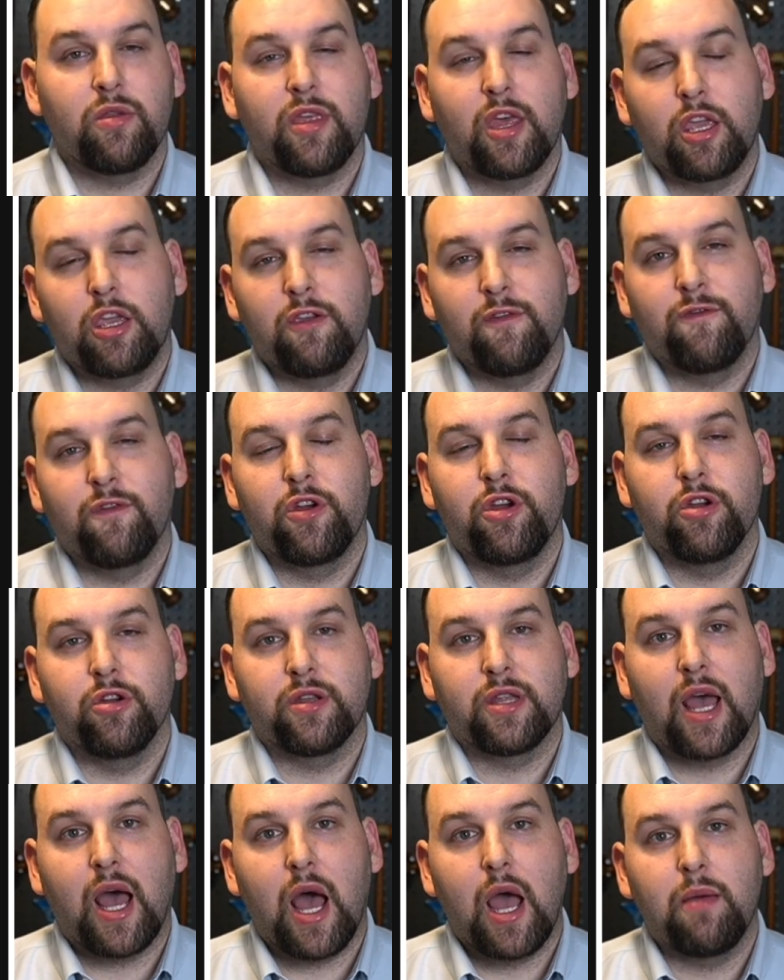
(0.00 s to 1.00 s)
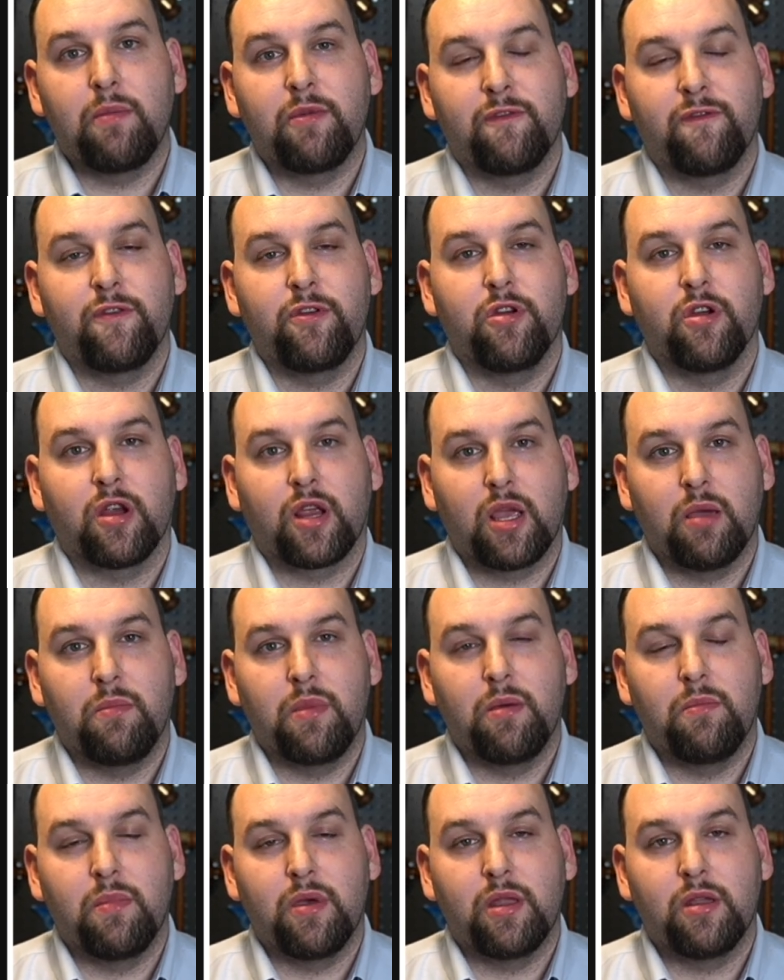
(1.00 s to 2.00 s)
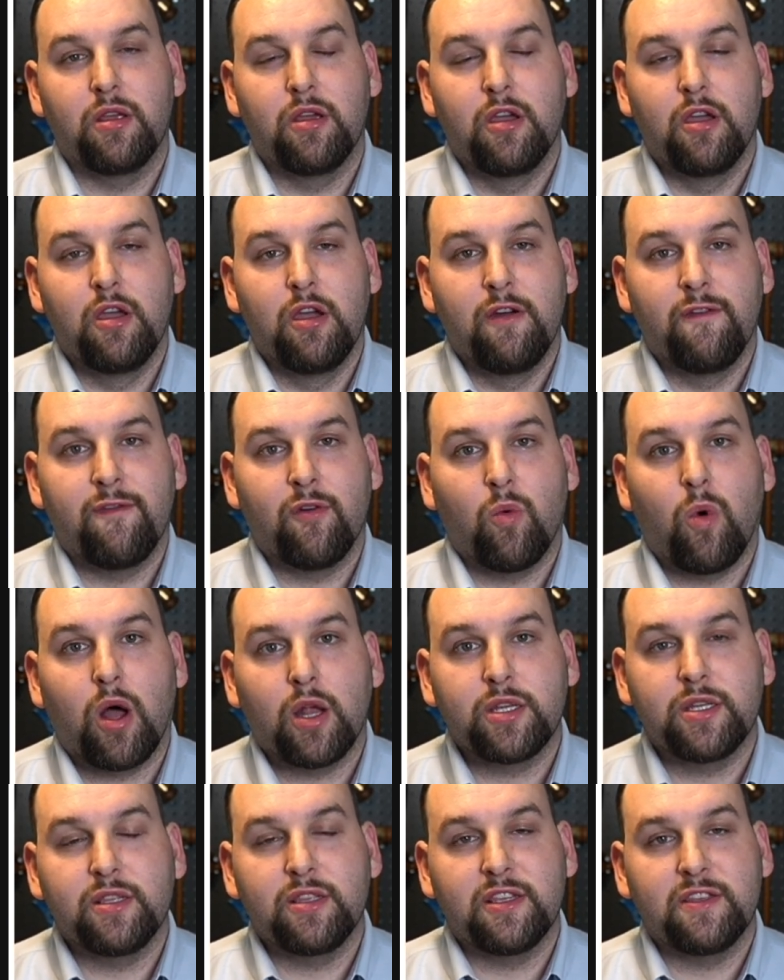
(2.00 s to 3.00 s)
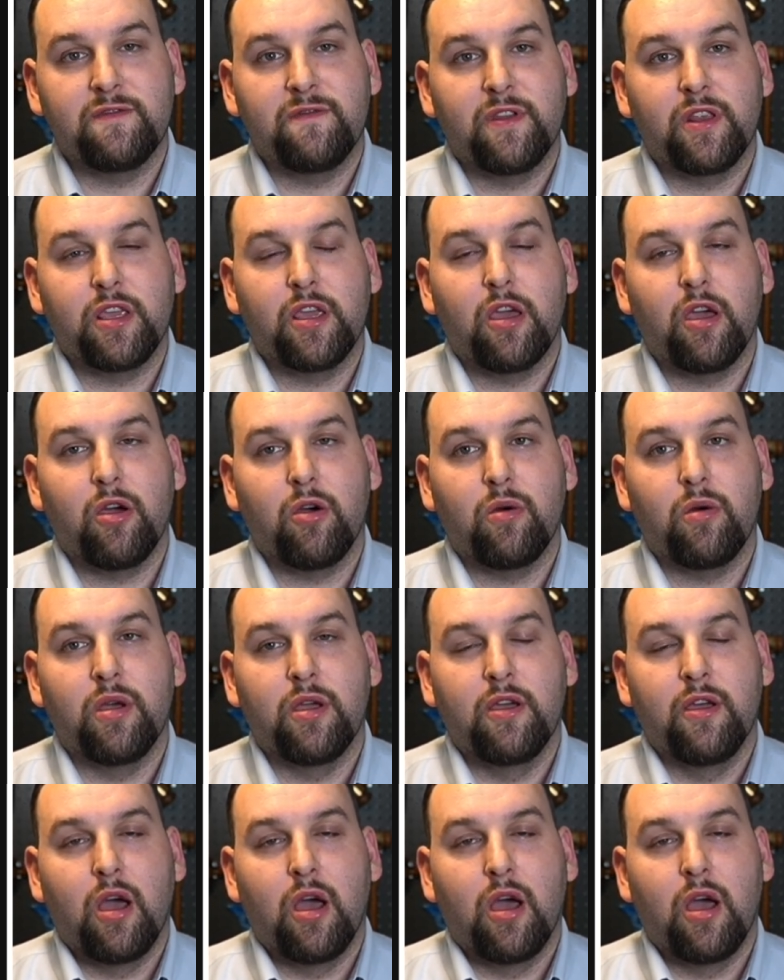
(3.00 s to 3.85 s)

Thank you for your time and for your commitment for watching this video